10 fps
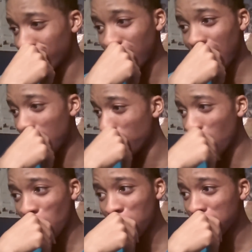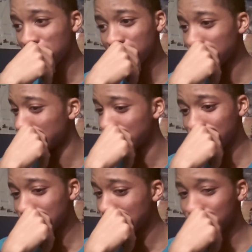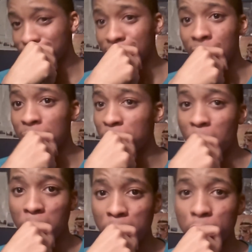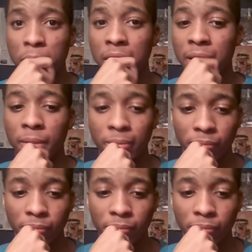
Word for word: Game over. Game over, man.